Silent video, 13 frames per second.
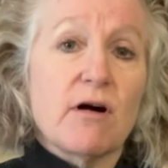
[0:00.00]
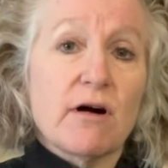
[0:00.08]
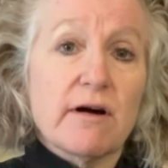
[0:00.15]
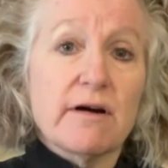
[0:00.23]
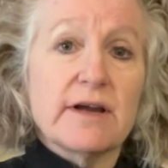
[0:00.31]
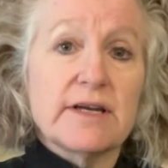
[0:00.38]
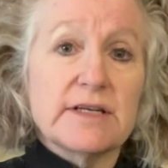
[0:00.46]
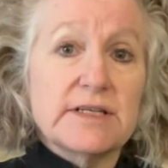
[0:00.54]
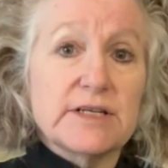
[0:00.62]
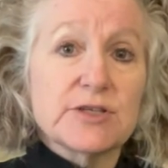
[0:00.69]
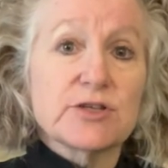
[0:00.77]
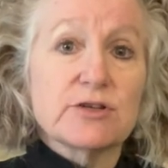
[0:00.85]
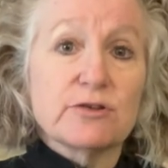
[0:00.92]
are an
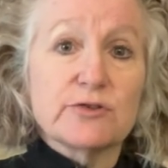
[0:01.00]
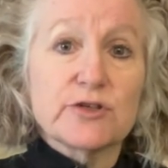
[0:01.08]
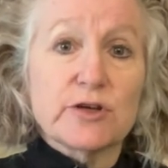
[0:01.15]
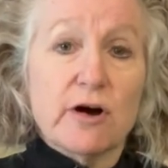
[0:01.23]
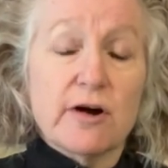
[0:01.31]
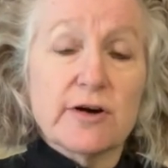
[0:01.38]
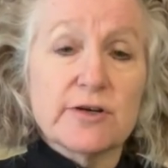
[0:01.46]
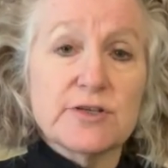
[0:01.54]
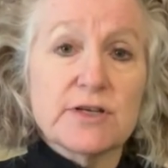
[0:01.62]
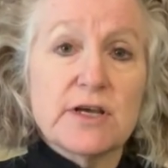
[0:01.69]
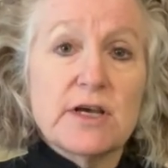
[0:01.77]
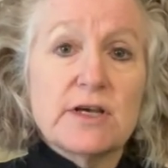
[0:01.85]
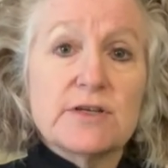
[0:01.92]
additional charge.
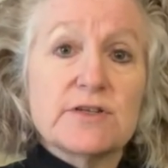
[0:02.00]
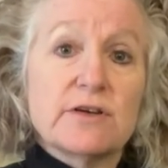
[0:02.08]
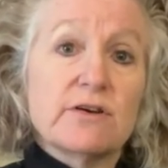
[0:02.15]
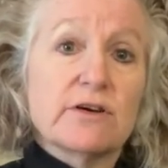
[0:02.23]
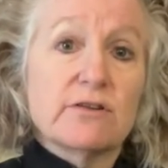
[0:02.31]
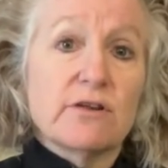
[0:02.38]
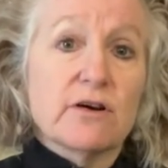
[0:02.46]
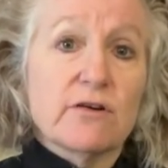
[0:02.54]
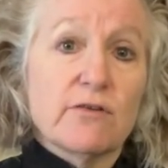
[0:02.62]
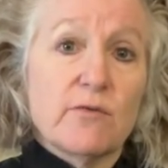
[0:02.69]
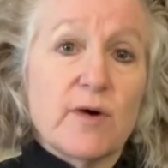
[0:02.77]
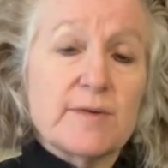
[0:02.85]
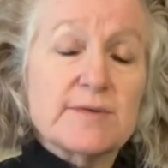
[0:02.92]
So you can look
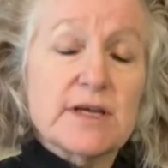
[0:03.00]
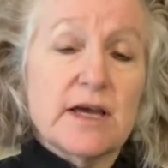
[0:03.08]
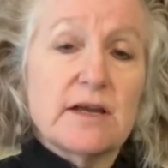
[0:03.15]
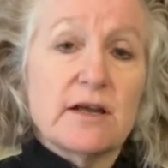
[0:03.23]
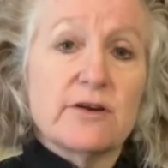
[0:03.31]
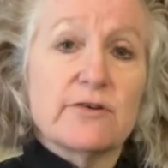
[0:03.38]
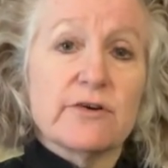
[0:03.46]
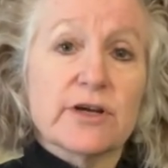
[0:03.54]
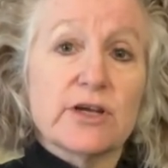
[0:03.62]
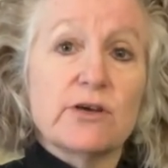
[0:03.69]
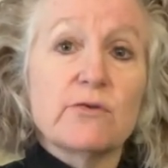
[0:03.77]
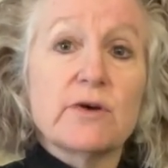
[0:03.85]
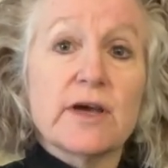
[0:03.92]
on the website under
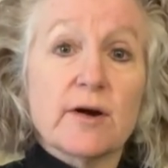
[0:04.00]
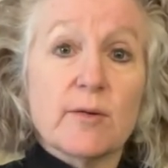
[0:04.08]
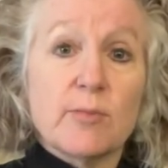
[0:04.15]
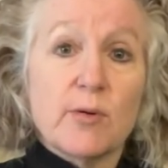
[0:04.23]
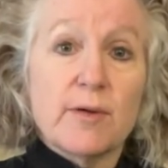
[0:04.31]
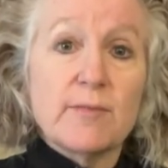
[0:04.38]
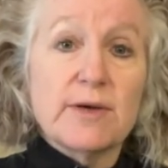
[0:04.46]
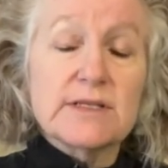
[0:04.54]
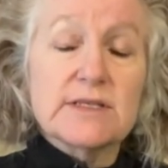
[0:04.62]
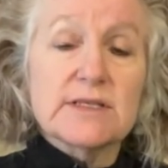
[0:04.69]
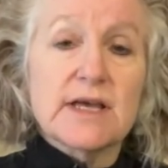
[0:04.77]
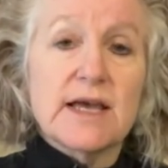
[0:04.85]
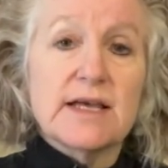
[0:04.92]
acute care
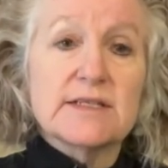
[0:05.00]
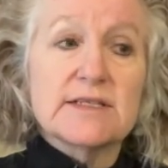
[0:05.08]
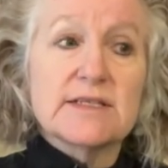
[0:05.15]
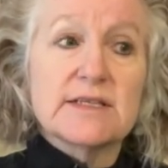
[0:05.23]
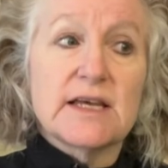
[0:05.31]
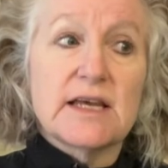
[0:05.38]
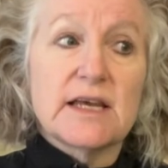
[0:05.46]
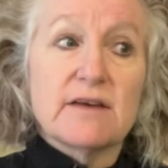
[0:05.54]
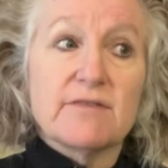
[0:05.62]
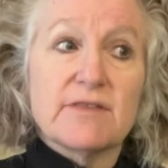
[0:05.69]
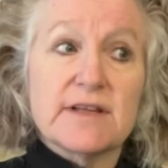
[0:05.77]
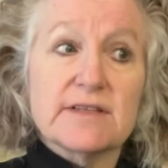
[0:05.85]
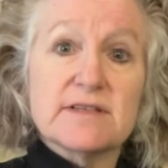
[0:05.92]
appointments and see
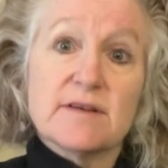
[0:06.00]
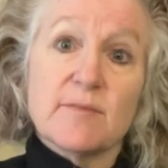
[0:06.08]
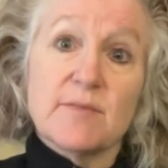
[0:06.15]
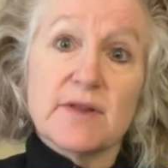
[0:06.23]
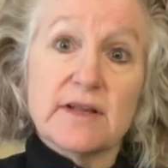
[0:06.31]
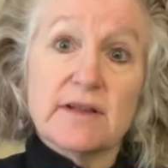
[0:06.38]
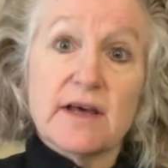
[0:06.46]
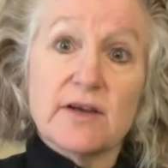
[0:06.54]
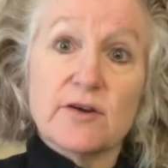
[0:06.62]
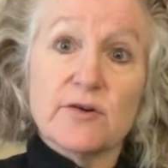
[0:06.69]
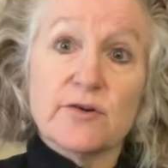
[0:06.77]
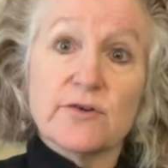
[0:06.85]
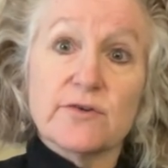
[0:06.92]
if that's something that
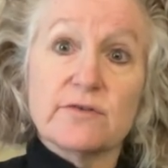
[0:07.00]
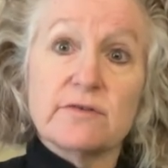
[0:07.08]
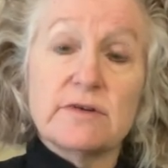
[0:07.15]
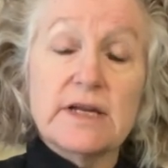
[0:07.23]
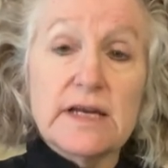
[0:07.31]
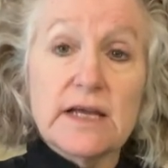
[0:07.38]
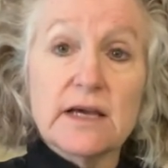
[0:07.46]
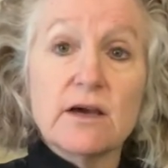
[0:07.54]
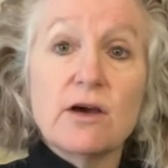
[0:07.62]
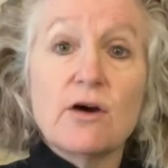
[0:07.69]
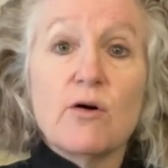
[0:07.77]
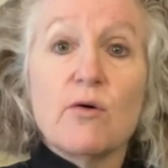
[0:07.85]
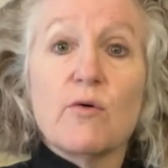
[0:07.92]
you're needing
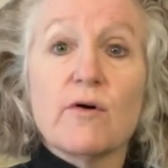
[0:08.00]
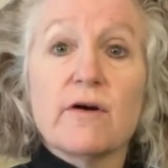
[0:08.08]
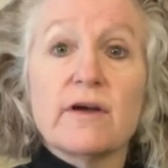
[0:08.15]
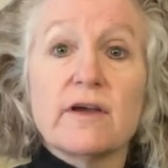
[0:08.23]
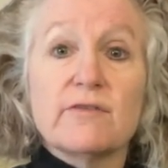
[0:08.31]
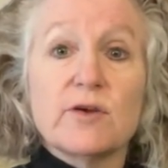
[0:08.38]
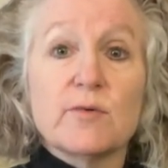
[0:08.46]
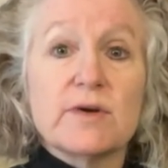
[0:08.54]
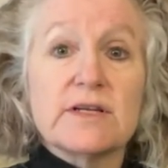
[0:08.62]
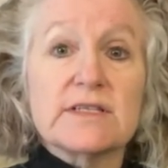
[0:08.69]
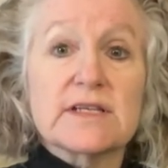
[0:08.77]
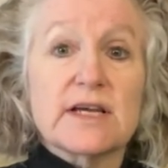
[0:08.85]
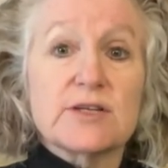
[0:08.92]
or if you
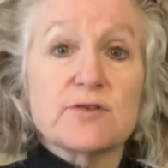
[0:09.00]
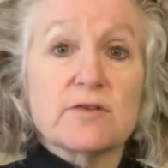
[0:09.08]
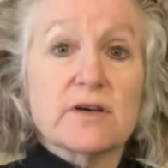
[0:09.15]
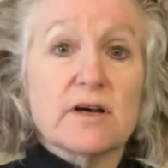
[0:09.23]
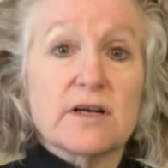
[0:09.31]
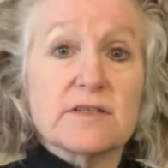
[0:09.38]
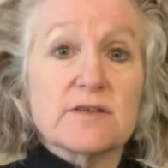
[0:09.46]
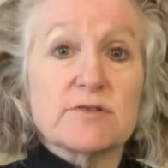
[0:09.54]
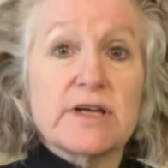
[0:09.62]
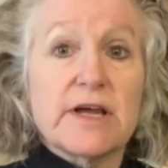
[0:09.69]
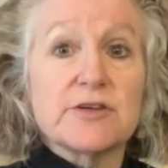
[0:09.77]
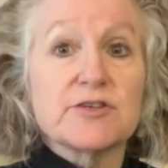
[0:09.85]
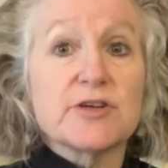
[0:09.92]
wanna schedule the
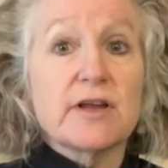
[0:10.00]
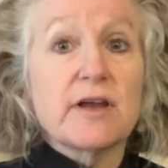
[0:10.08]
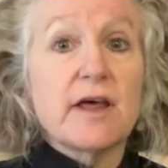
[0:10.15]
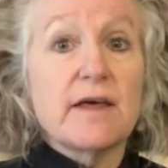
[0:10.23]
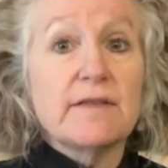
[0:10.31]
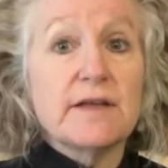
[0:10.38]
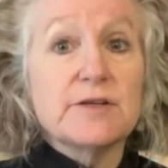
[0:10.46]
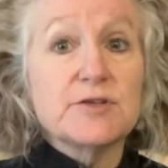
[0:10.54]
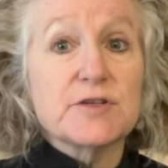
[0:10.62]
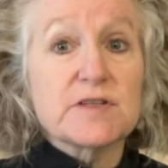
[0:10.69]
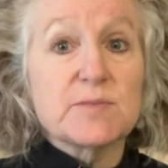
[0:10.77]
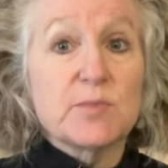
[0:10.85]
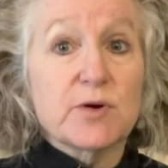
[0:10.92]
consultation and then
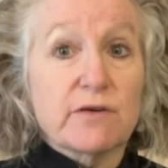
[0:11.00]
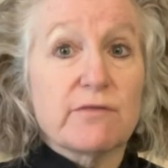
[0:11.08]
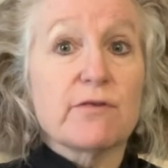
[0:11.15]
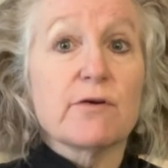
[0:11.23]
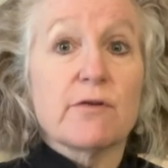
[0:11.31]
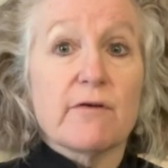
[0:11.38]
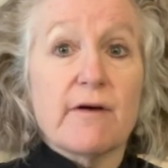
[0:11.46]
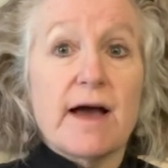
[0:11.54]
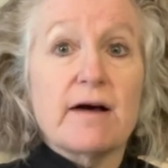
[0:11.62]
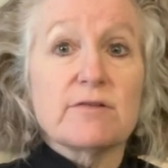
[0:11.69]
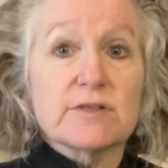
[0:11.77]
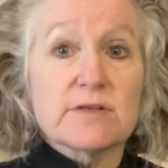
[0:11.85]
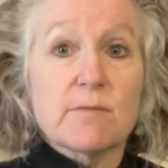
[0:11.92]
just book further
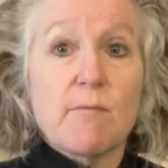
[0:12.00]
out.